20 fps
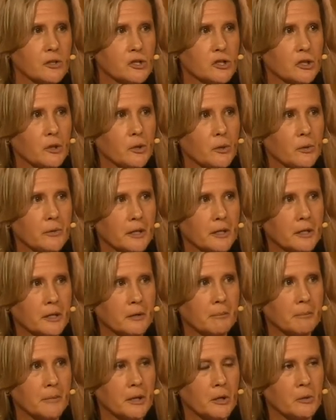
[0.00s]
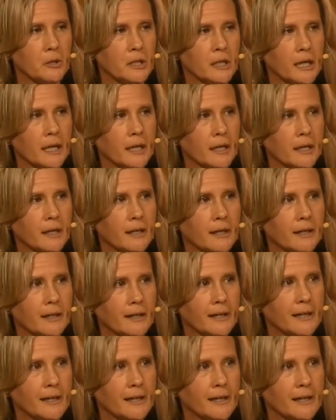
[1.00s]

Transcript: to the communion